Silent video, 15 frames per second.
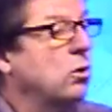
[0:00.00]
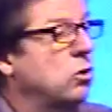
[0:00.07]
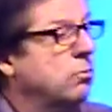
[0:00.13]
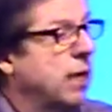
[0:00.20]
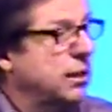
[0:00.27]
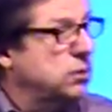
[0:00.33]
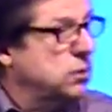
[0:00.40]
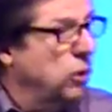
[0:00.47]
through
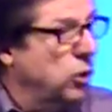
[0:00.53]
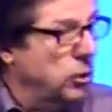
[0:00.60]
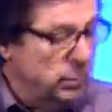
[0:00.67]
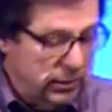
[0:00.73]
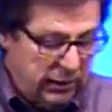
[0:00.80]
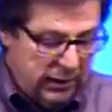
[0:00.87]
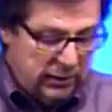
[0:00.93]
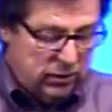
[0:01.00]
my
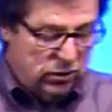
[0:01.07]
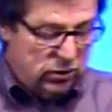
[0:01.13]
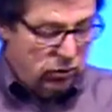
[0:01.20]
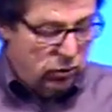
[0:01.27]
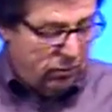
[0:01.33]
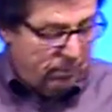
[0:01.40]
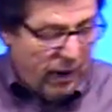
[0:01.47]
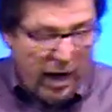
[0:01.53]
circumstances, through
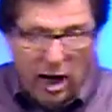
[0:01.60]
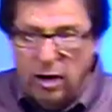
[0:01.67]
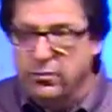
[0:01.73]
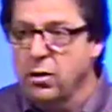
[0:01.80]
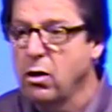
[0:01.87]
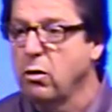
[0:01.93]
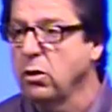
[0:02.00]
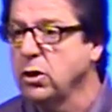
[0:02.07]
the power of
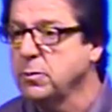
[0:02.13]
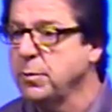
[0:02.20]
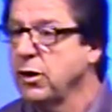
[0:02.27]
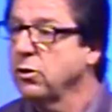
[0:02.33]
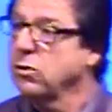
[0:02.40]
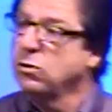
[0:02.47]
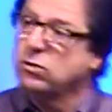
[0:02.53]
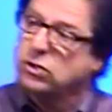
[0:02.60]
the Holy
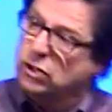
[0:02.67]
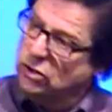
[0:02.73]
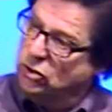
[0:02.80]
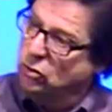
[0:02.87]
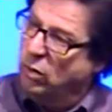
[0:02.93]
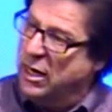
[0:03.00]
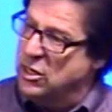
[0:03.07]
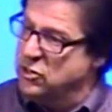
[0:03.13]
Spirit, through
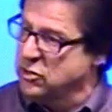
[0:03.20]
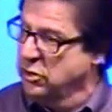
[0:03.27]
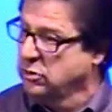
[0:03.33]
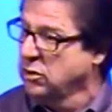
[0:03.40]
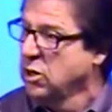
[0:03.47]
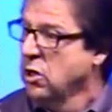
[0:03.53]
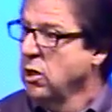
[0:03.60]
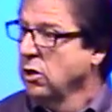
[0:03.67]
situations,
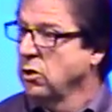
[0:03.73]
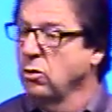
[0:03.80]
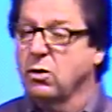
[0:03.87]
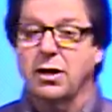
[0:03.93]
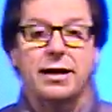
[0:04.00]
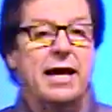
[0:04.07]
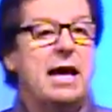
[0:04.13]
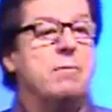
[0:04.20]
through
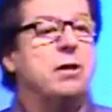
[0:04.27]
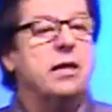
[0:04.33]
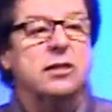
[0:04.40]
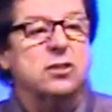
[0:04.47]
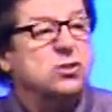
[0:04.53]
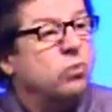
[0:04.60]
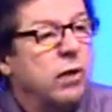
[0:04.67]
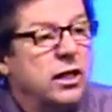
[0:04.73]
calamities
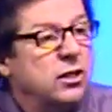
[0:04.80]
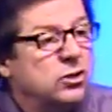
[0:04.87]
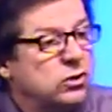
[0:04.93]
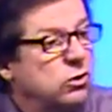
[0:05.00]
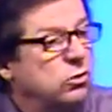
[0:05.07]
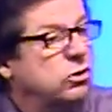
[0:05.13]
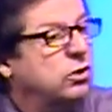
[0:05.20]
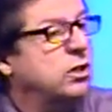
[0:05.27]
as well as
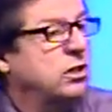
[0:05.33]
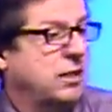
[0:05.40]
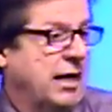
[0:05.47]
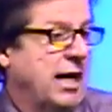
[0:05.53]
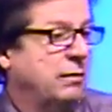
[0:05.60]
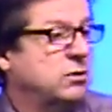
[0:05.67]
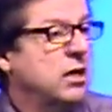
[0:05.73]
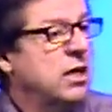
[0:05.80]
through good
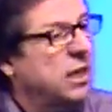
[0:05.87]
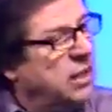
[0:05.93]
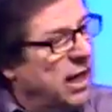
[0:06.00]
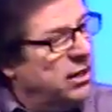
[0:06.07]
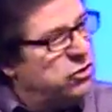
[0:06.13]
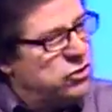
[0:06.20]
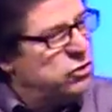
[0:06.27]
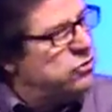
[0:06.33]
times.
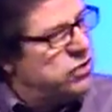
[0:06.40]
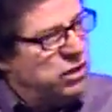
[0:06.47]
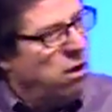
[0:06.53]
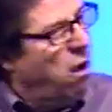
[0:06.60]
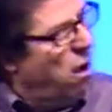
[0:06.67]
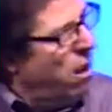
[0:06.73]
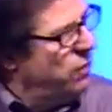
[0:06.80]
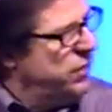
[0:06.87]
God is using
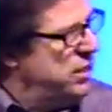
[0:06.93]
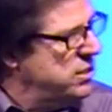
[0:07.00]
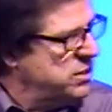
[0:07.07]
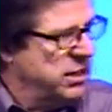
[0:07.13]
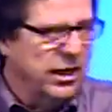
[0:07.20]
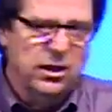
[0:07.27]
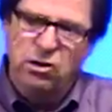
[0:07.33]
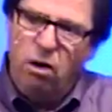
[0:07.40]
all these
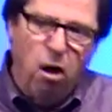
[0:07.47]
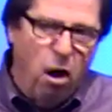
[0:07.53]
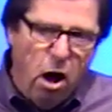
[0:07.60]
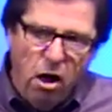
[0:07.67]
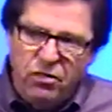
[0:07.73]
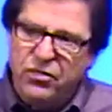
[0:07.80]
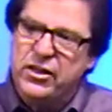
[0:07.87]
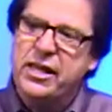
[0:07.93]
things.
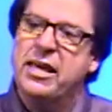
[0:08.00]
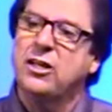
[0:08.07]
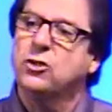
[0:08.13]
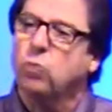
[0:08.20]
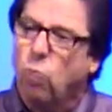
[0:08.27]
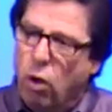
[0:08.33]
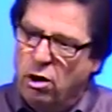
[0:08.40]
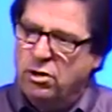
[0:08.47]
All things
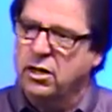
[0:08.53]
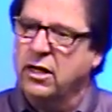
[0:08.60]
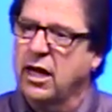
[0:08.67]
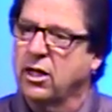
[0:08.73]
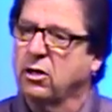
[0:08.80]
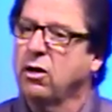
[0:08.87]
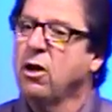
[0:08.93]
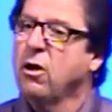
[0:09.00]
work
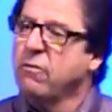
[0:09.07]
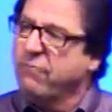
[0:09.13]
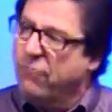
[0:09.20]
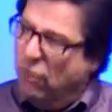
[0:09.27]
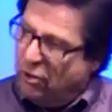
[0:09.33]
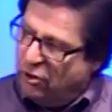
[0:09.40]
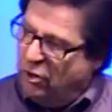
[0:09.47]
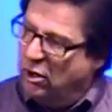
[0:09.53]
together
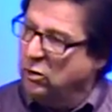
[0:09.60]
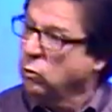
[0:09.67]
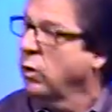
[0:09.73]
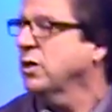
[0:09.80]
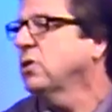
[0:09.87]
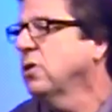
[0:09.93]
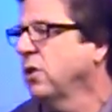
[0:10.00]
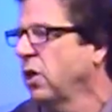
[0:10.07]
for good.
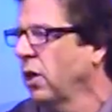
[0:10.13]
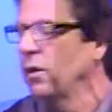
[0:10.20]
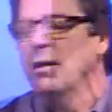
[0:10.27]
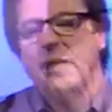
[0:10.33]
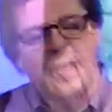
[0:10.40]
What's the good?